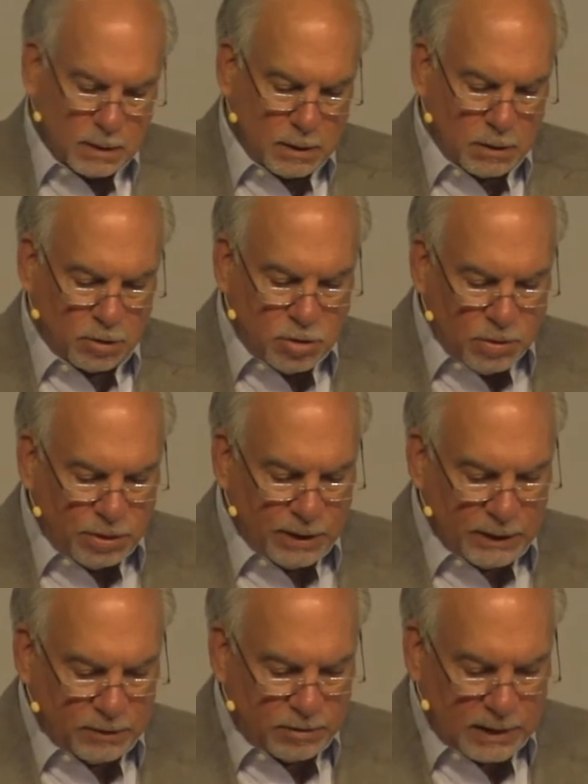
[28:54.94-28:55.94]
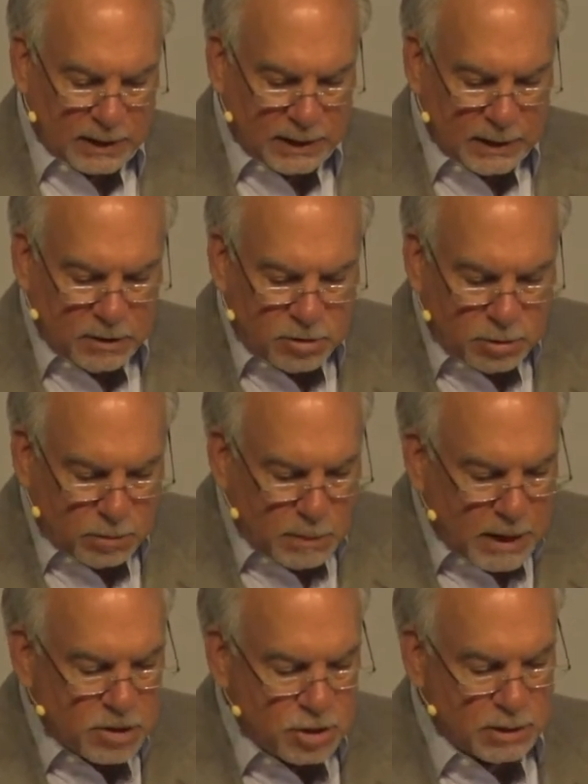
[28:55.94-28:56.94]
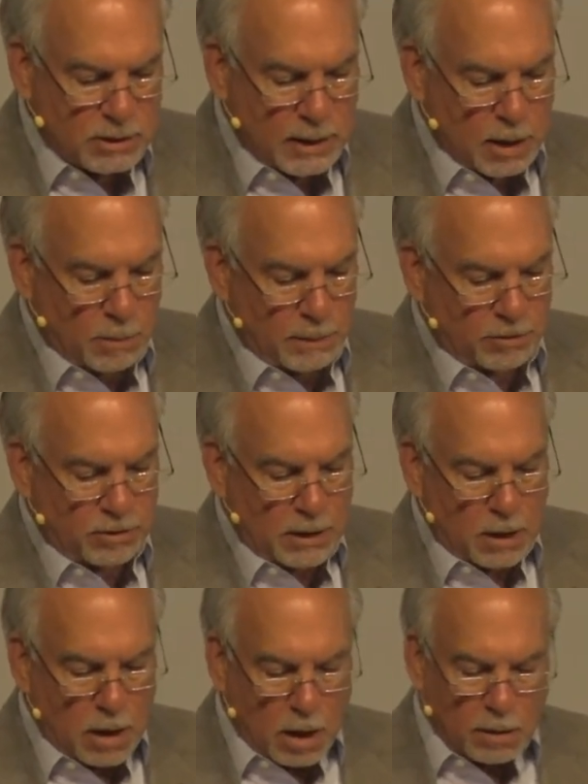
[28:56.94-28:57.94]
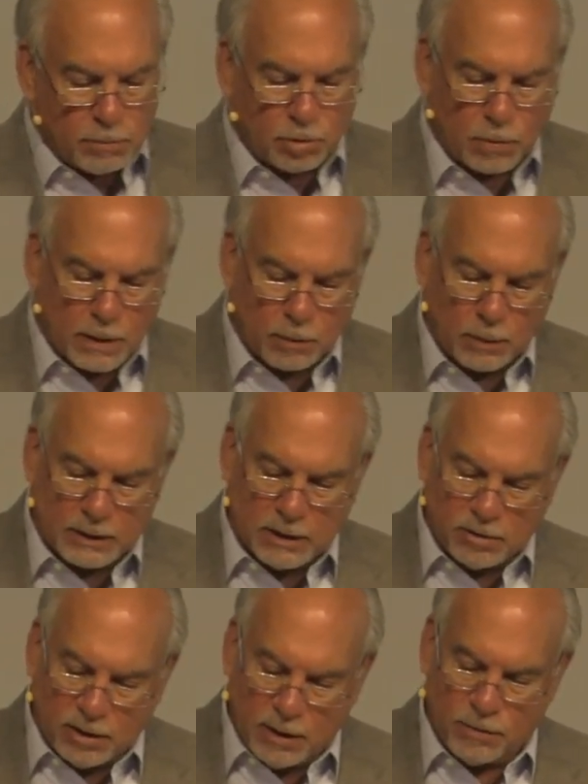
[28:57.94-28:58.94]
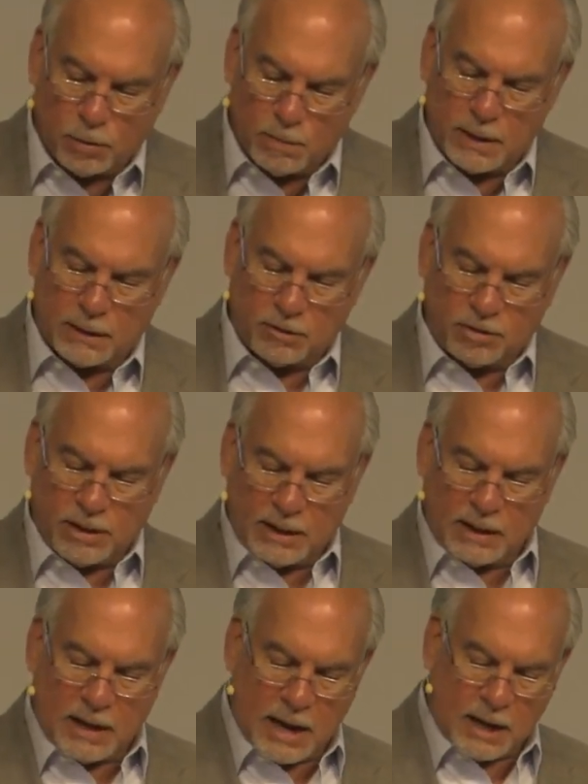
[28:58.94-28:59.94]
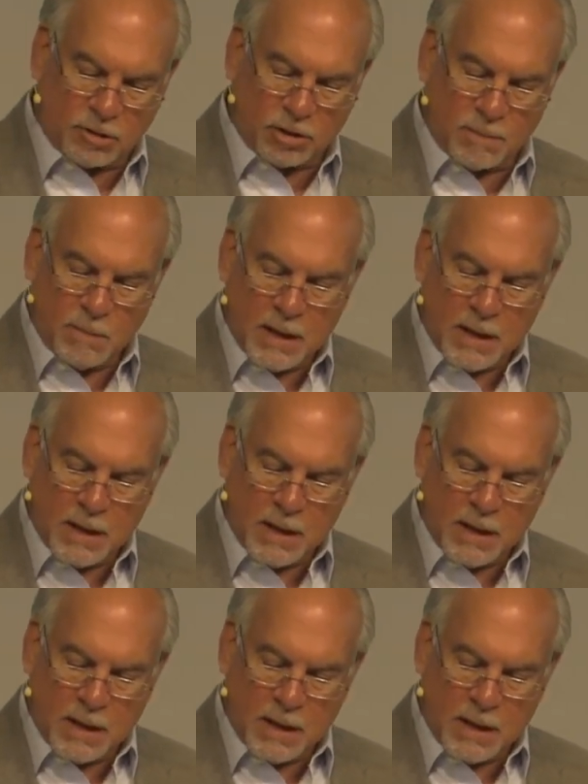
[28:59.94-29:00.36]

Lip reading: There are two things that I need to mention to help us get our arms around what these evil men set into action.